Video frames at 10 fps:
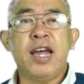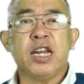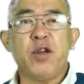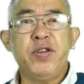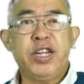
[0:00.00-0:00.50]

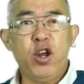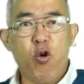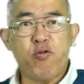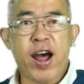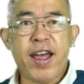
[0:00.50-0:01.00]

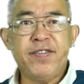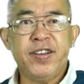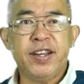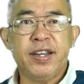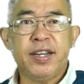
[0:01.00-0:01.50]
2005,
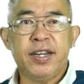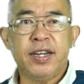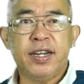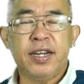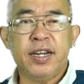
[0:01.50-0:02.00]

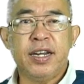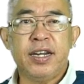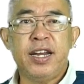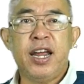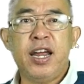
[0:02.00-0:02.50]

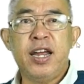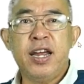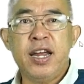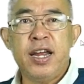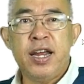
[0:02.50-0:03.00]
they
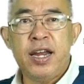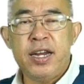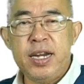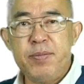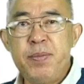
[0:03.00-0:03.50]

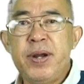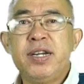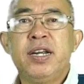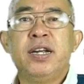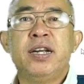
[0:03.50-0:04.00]
implement
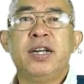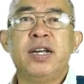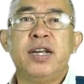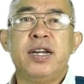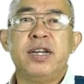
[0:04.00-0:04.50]

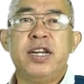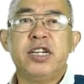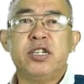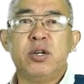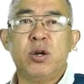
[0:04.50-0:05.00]

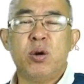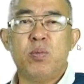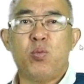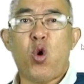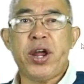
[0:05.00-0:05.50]
this
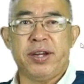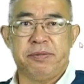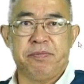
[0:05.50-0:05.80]
wire.